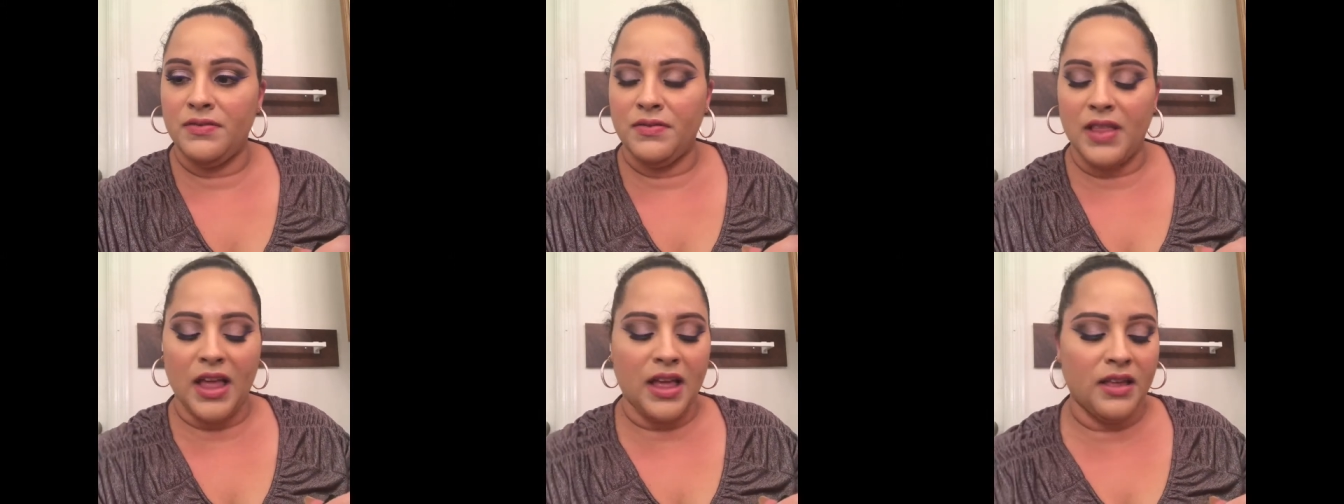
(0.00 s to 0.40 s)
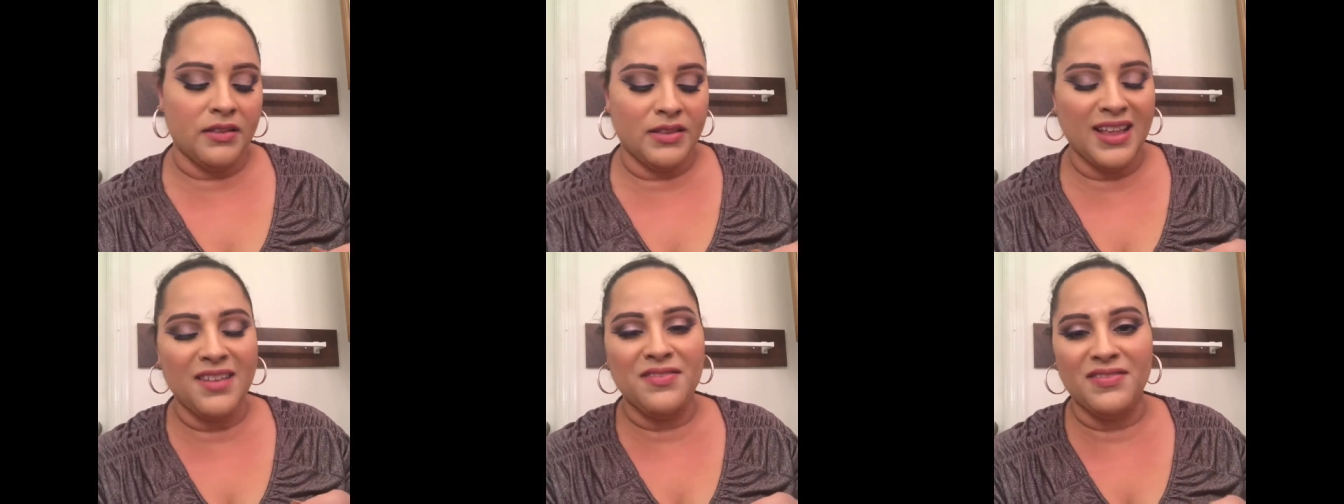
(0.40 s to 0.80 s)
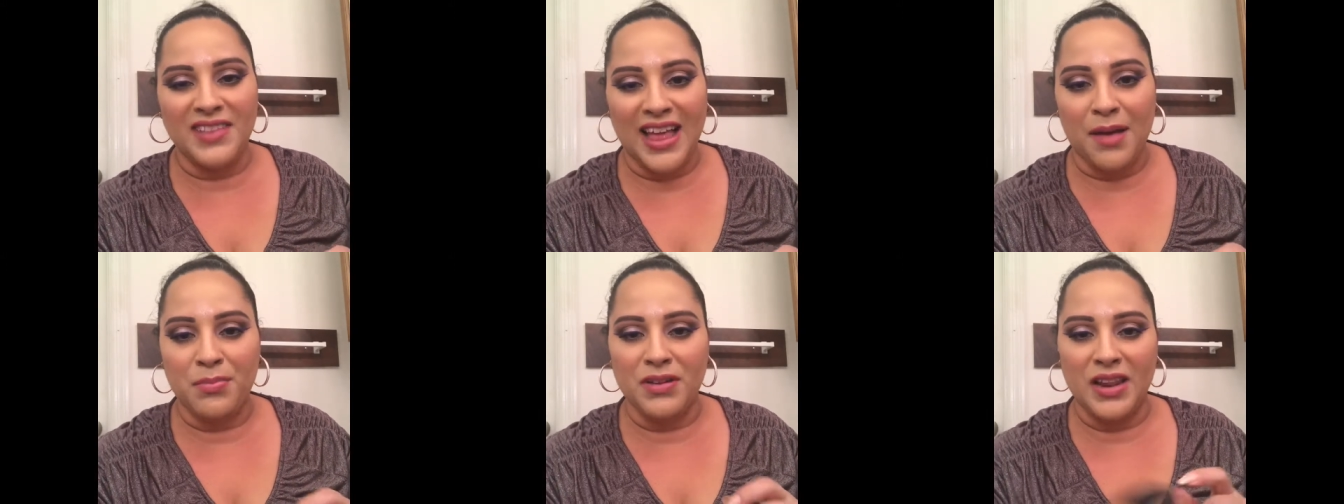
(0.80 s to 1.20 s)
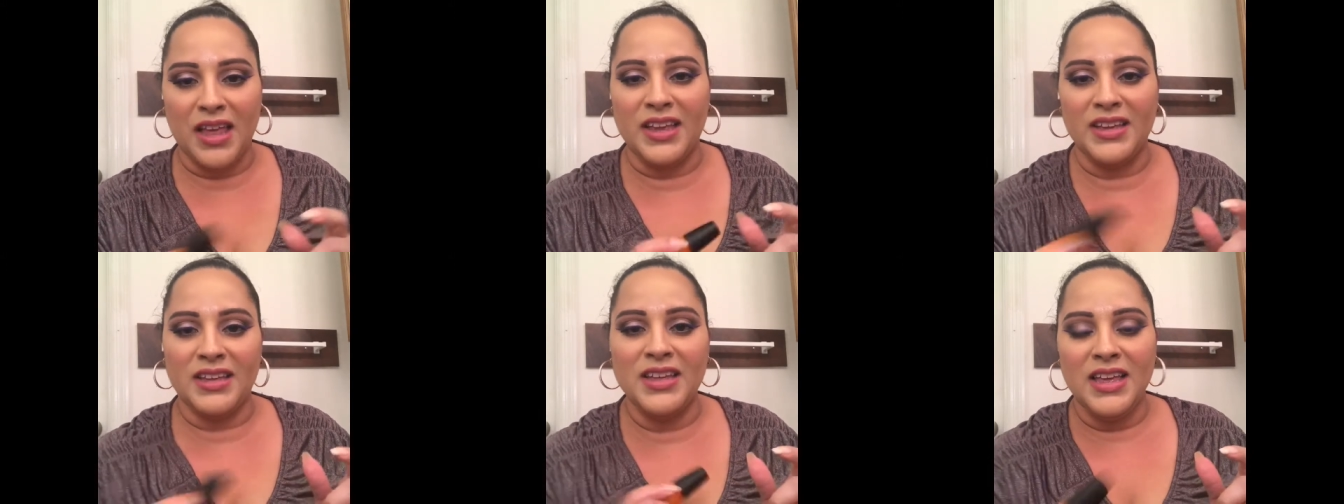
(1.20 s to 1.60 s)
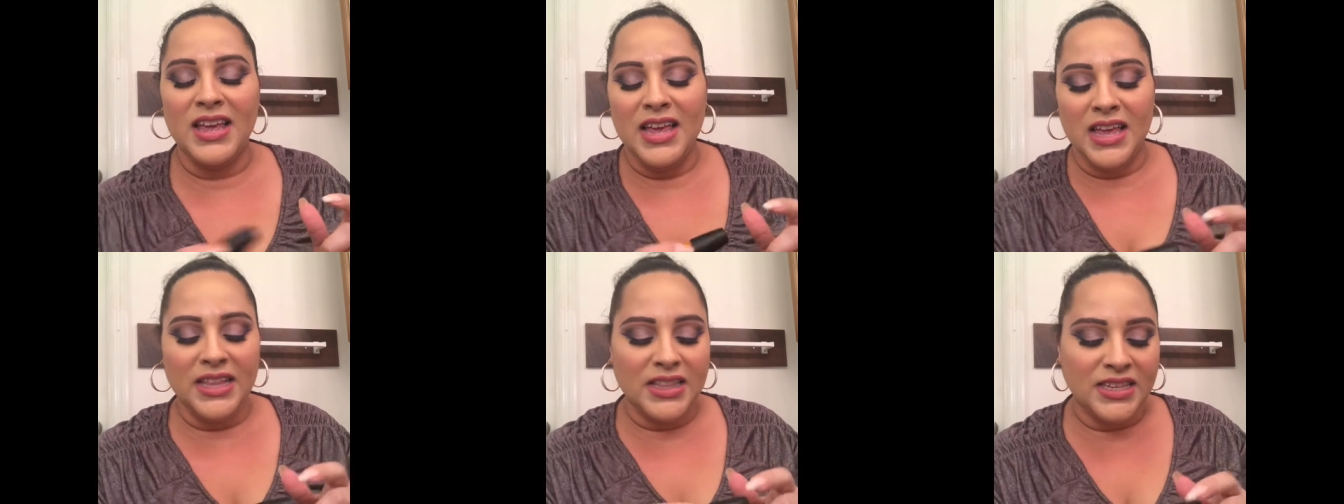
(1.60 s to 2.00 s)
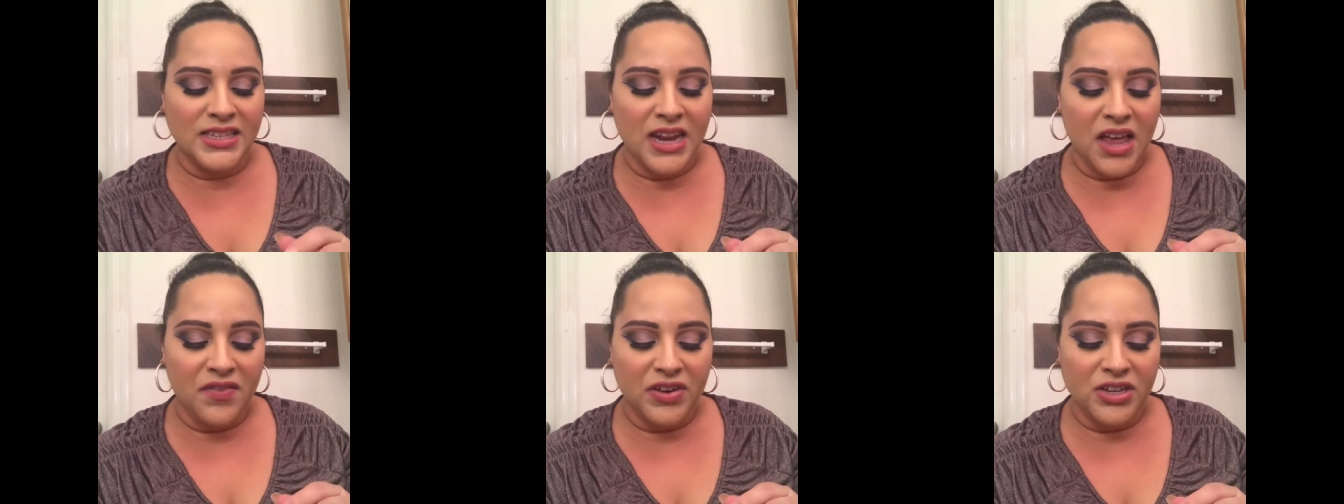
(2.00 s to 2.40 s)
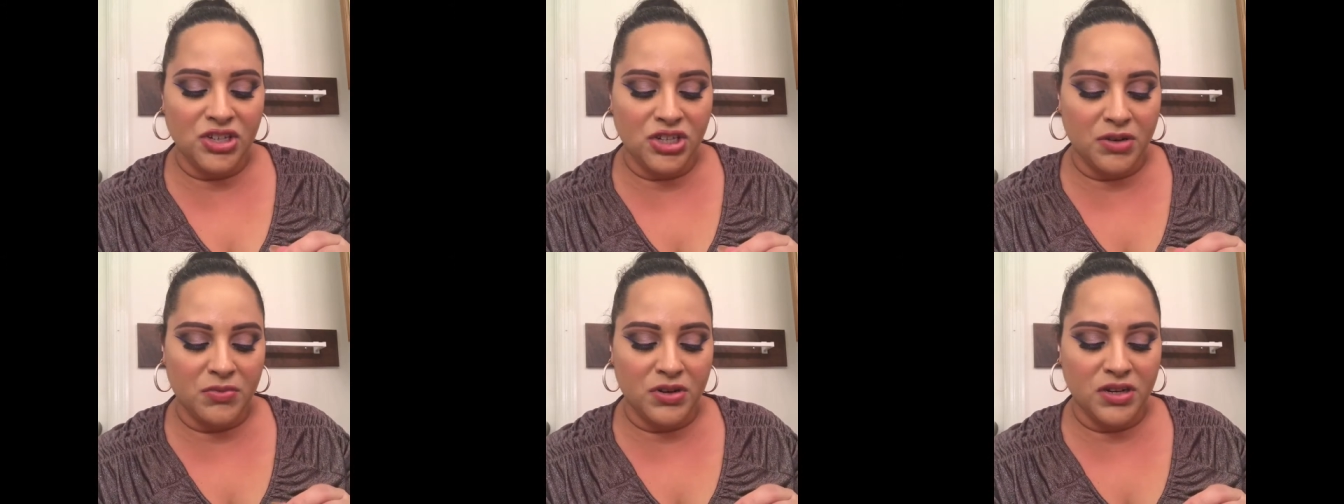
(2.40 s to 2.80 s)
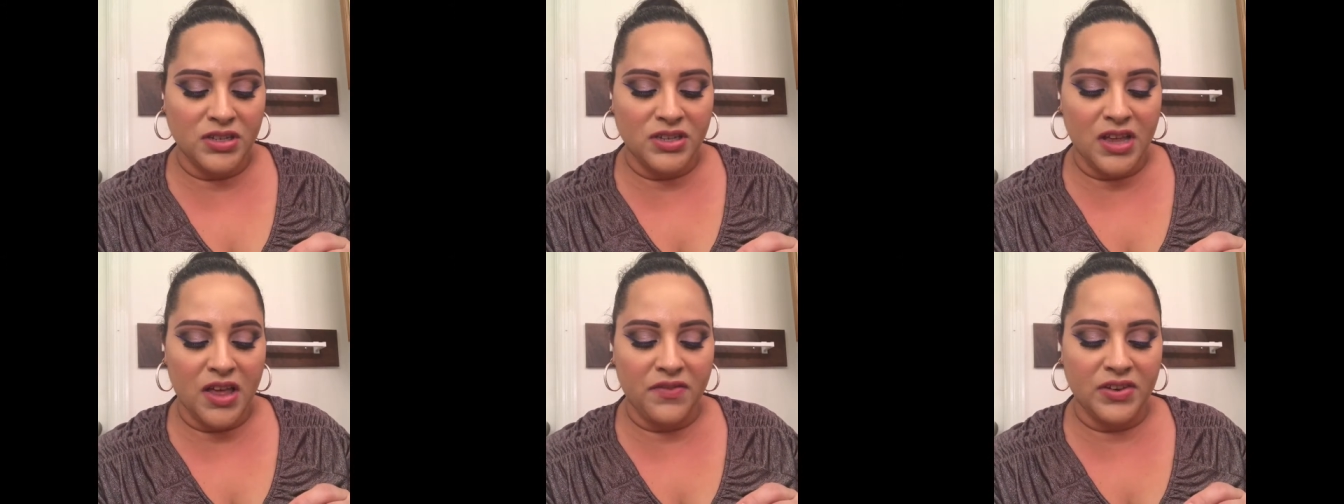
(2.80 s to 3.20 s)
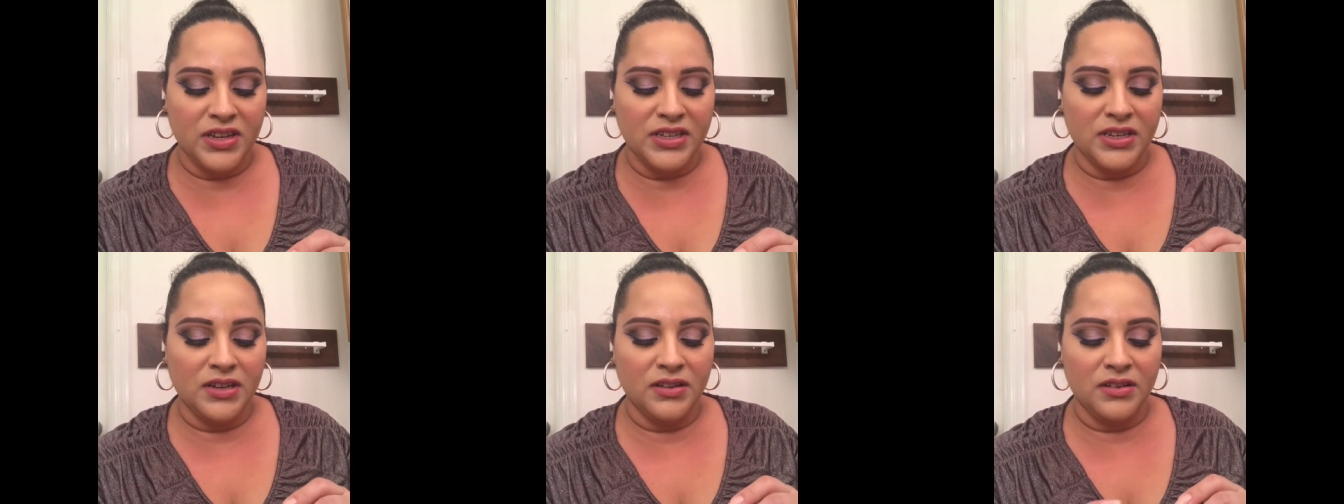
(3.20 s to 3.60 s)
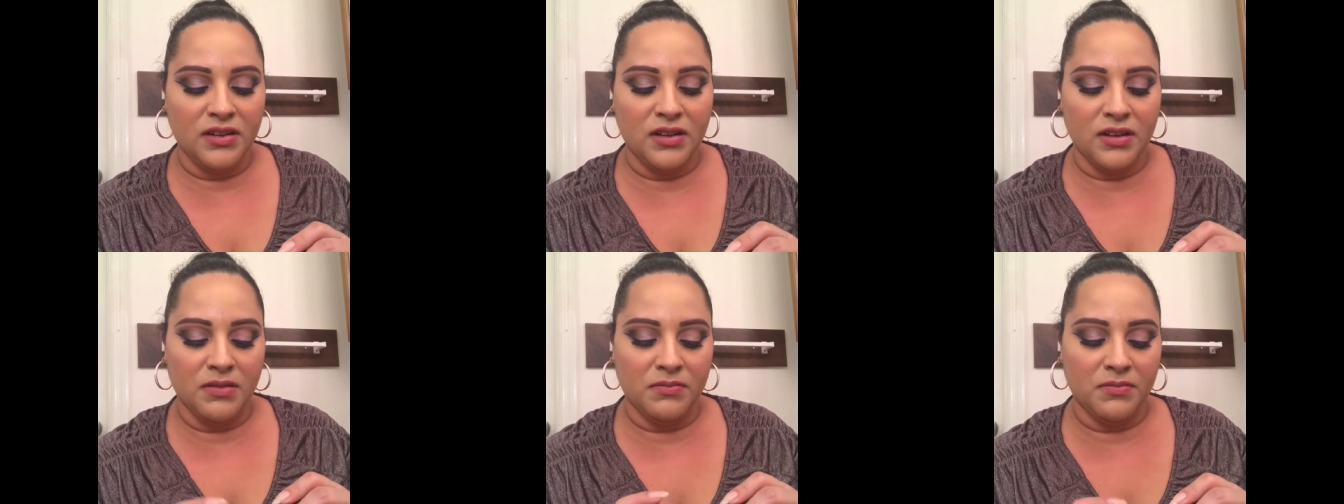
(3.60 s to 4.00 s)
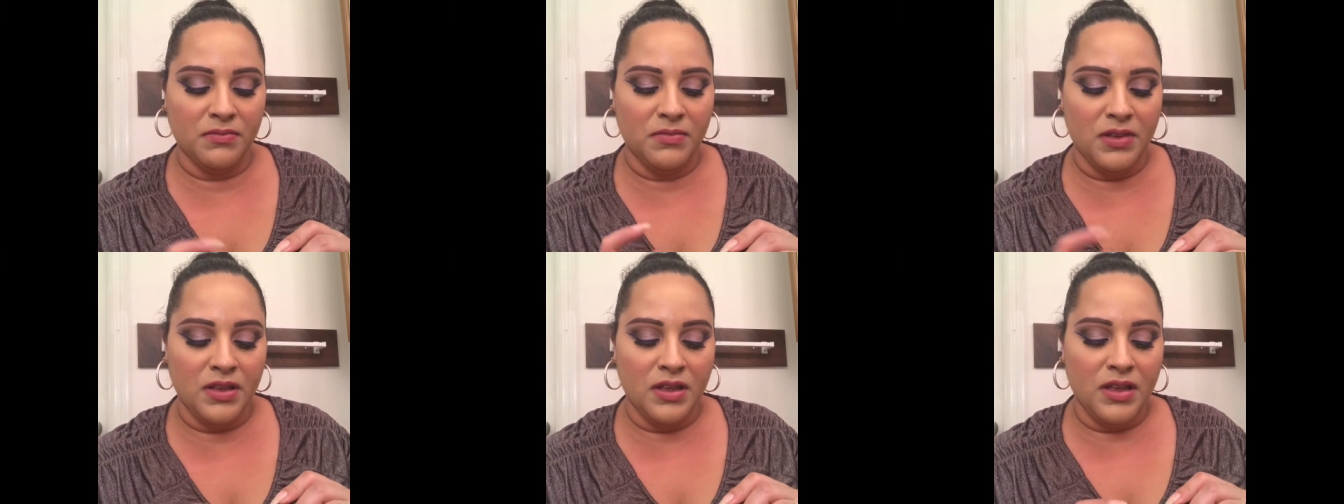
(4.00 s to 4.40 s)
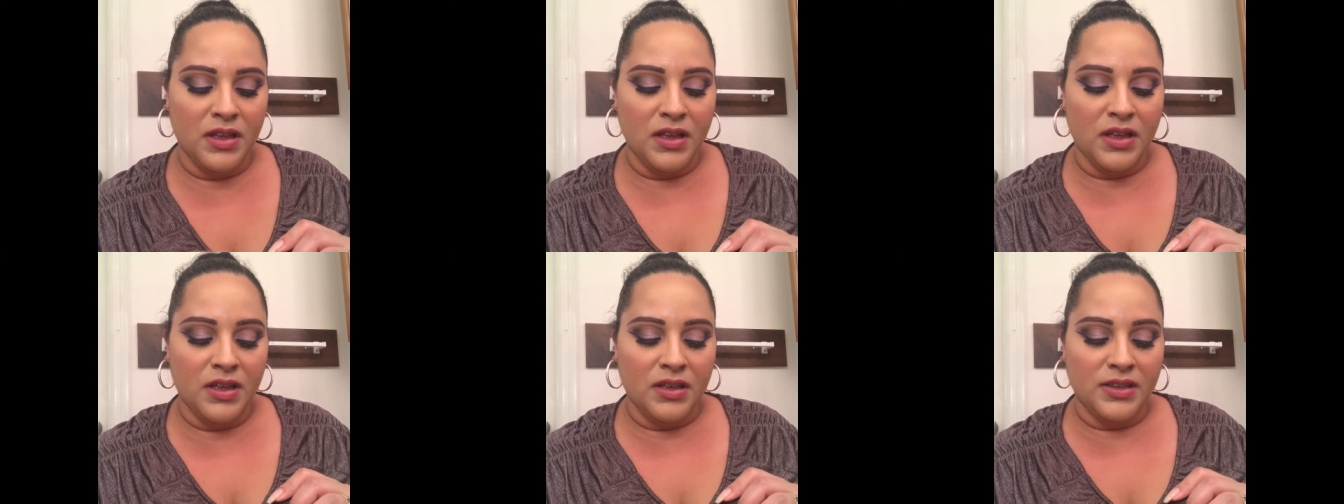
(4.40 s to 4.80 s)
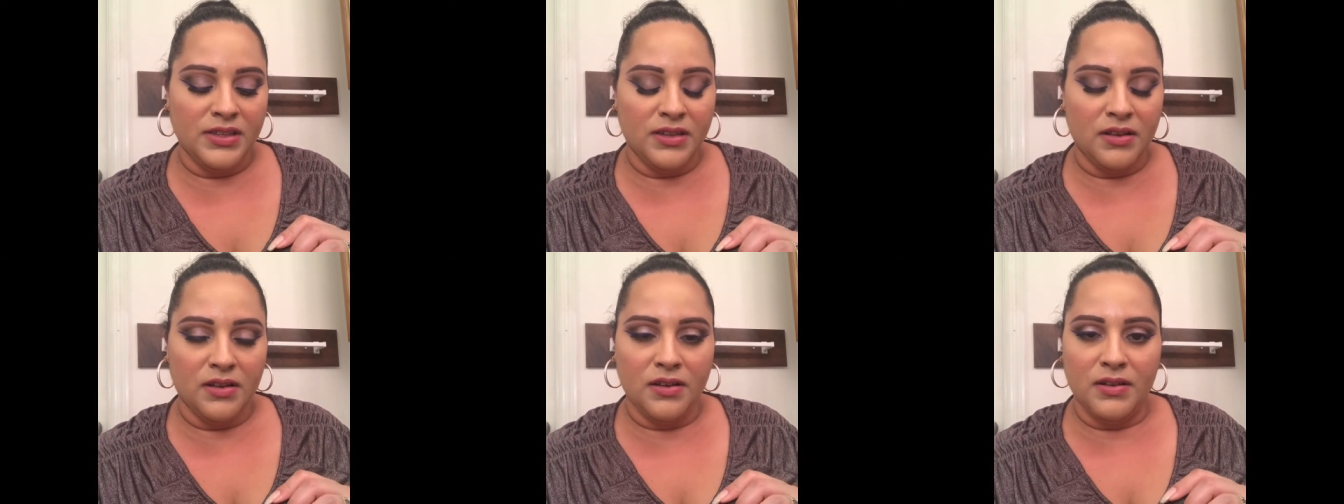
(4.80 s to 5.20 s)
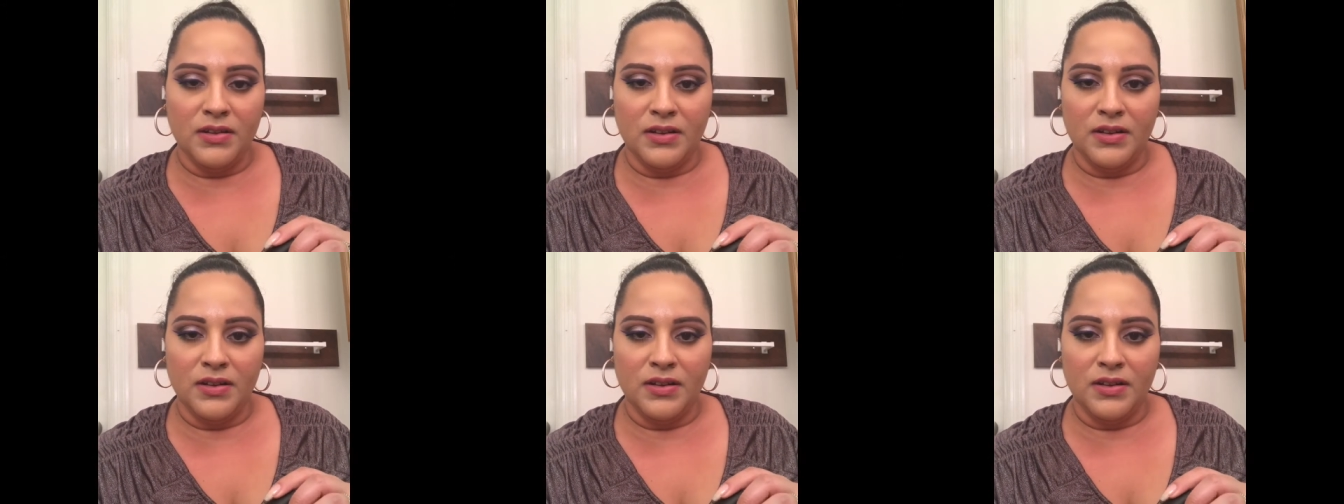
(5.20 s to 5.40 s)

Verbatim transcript: flat, not flat, but like doesn't have any shimmer and doesn't have any um, uh,